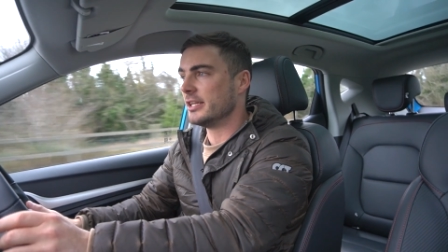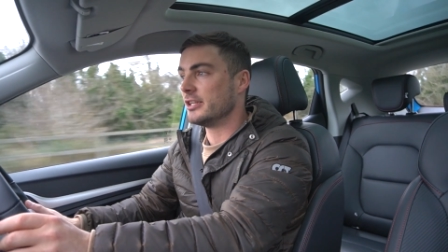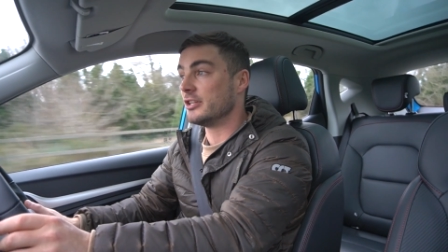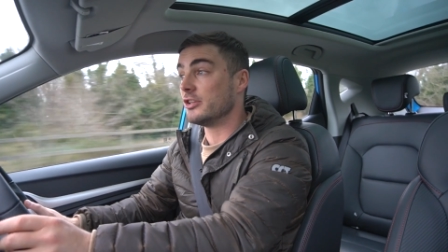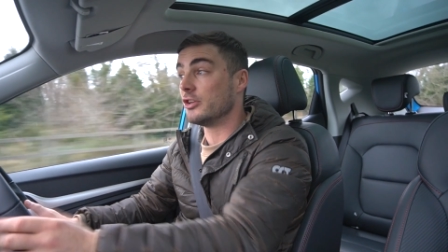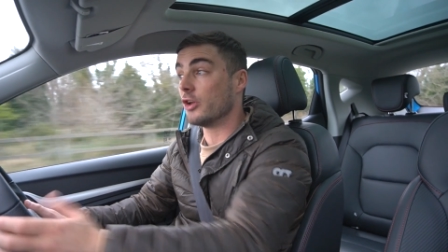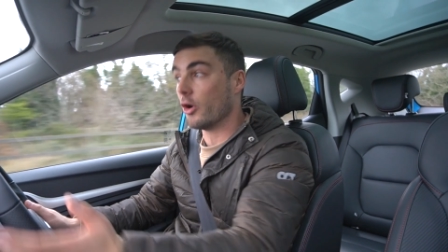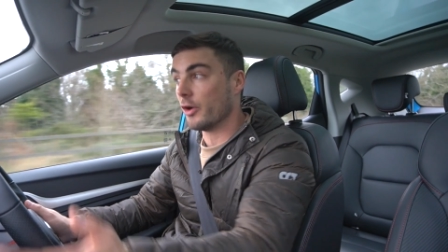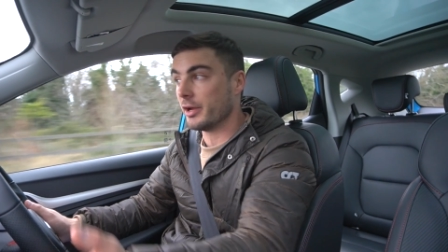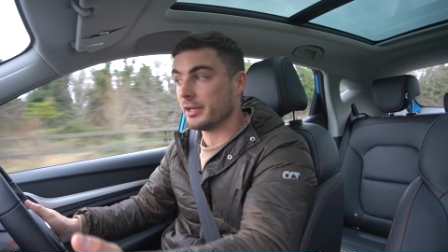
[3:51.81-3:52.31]

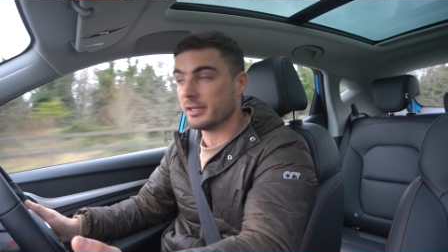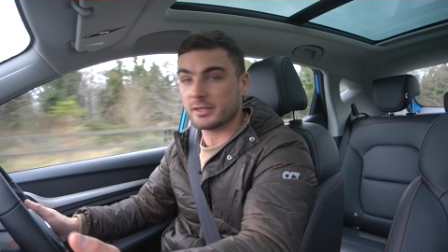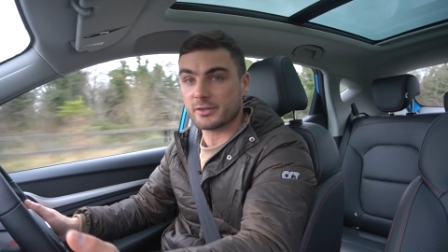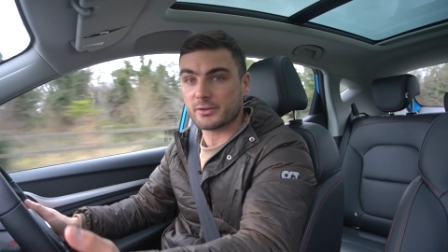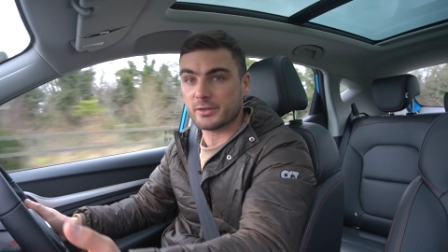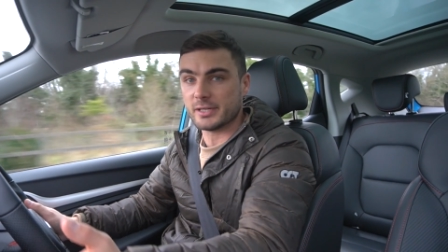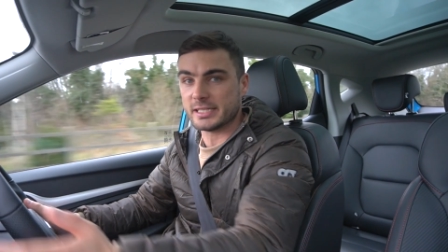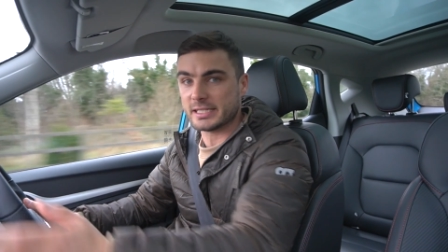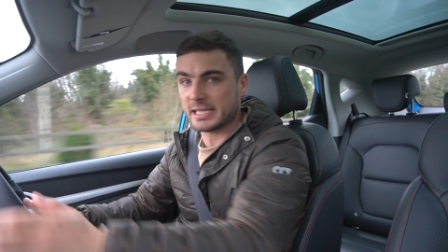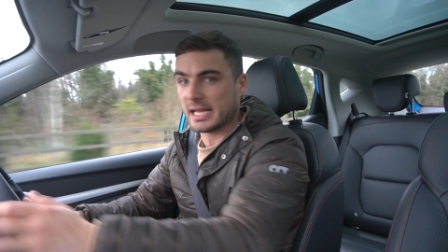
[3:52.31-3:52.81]
9
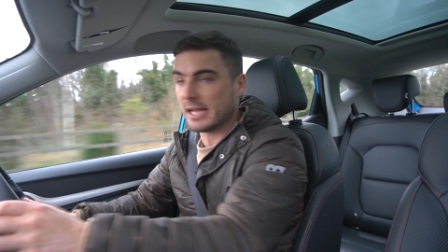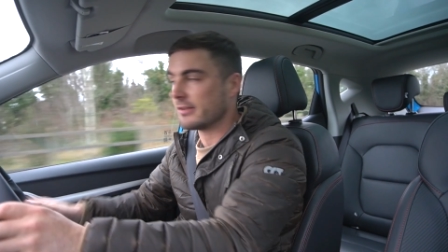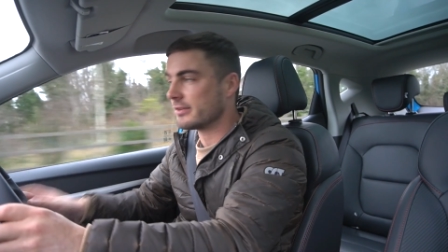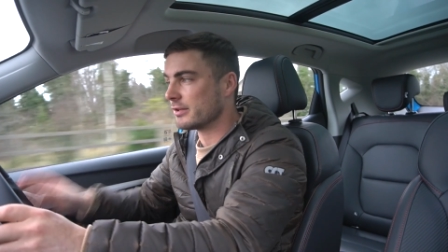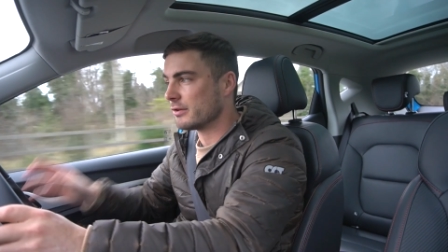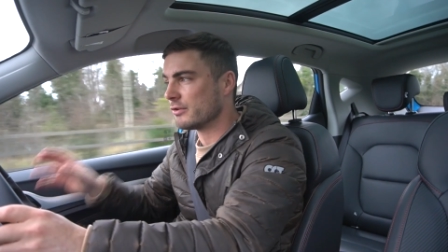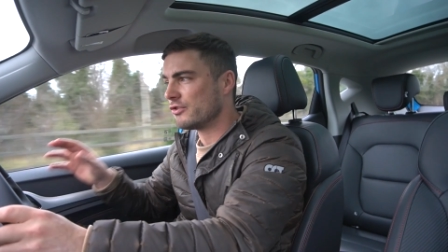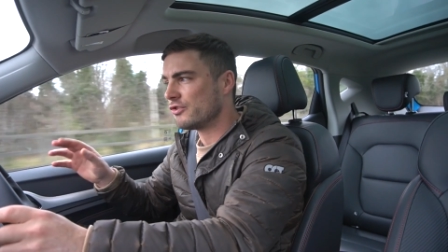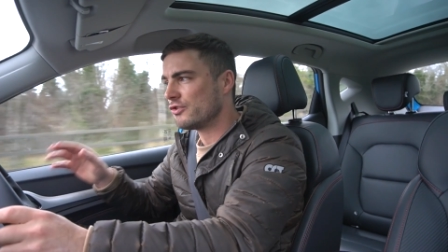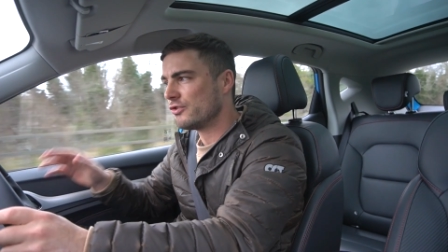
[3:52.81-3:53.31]
degrees out,
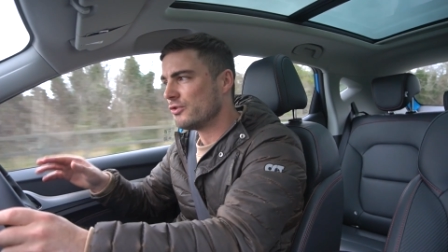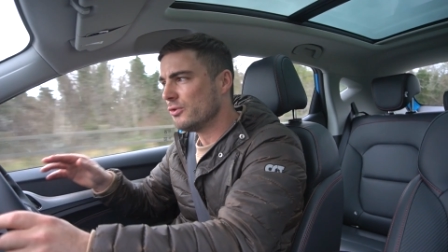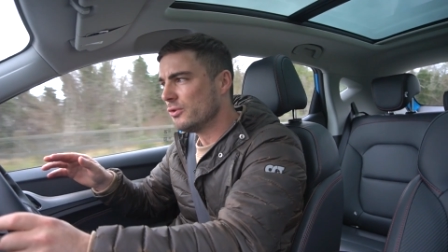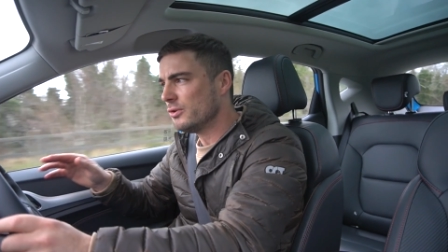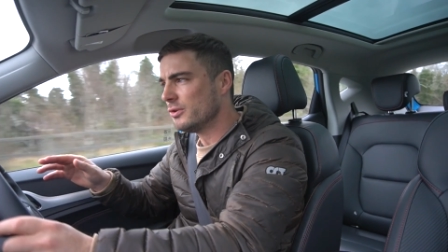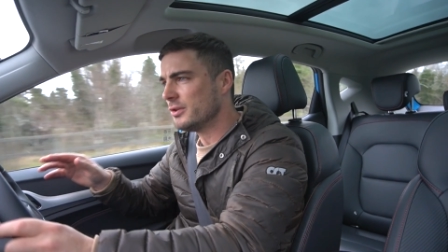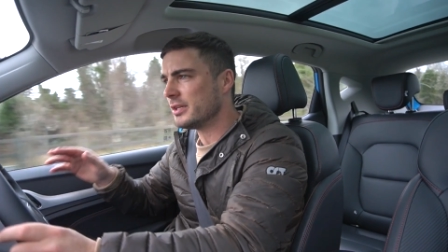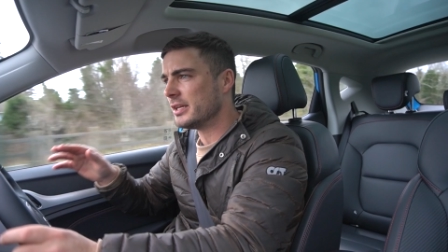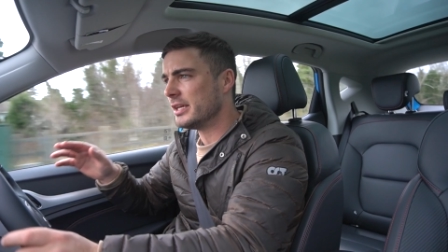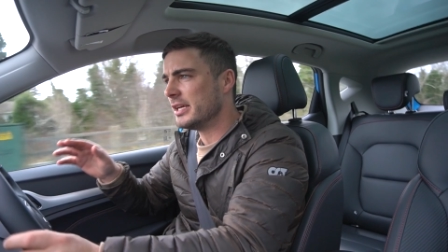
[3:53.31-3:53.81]
so
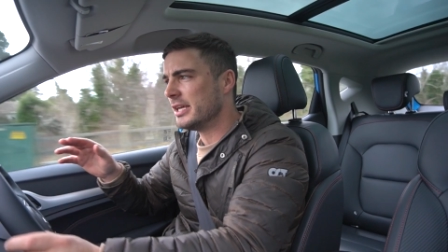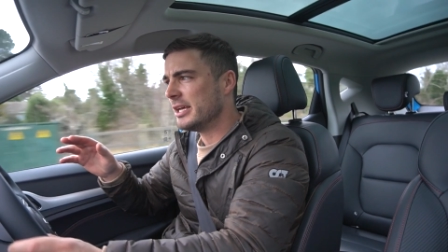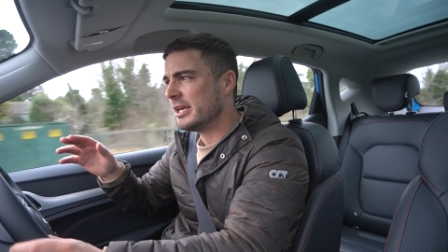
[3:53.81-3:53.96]
should